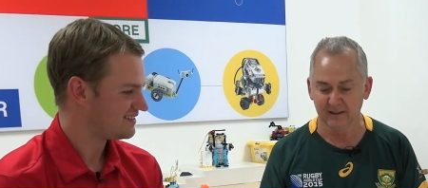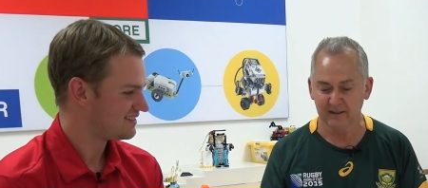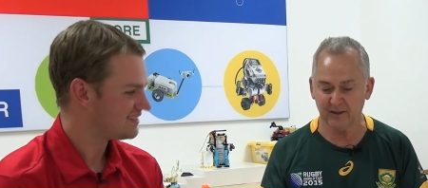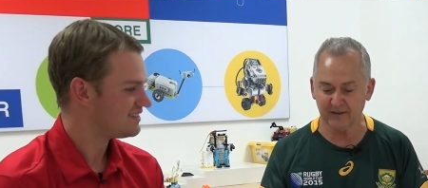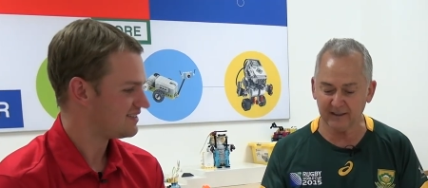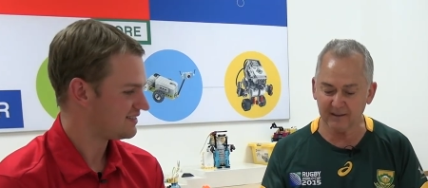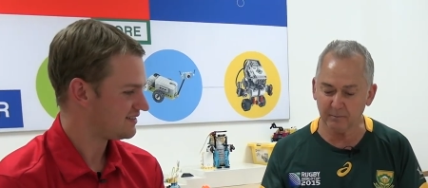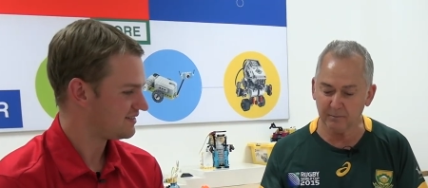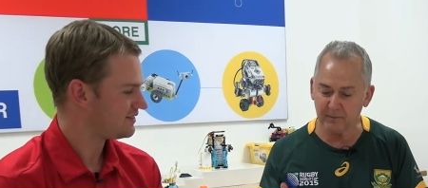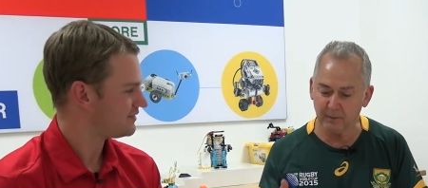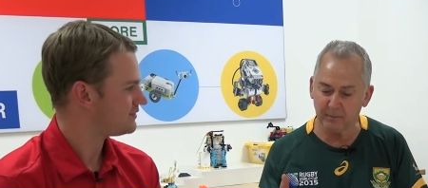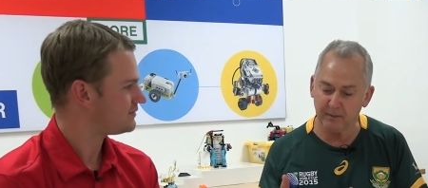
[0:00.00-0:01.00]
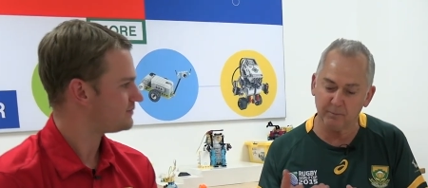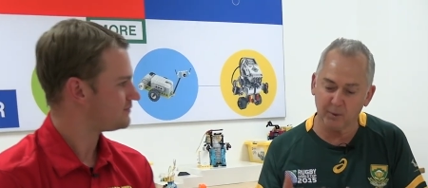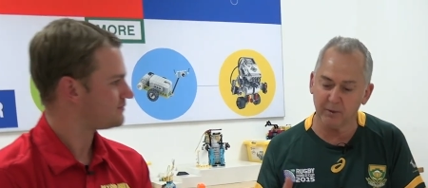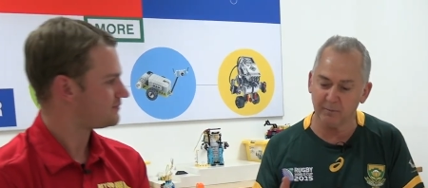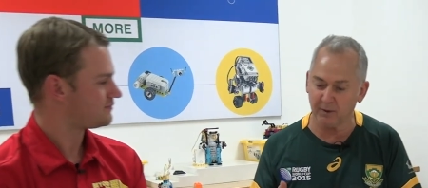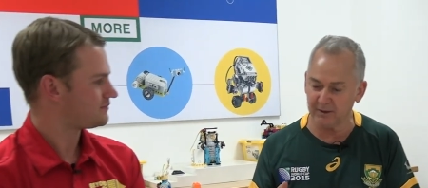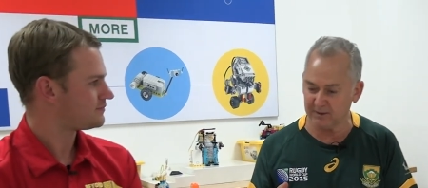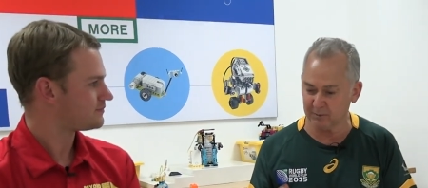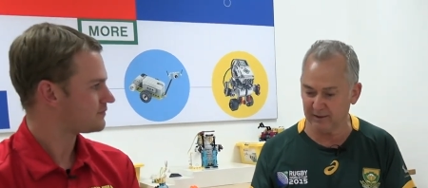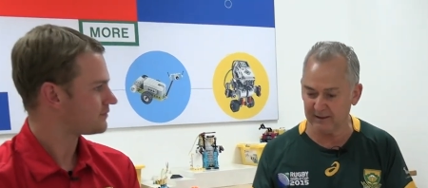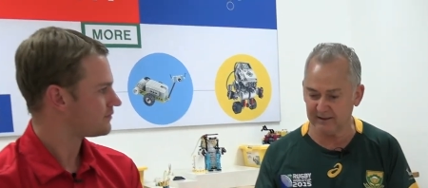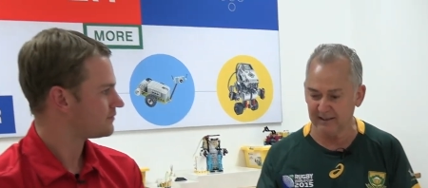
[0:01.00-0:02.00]
Speaker 1: So I think the, the important part as
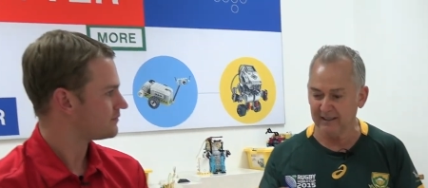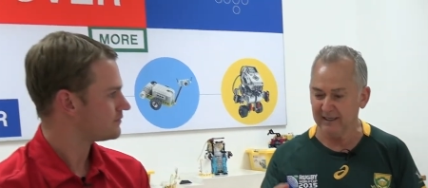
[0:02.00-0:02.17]
well is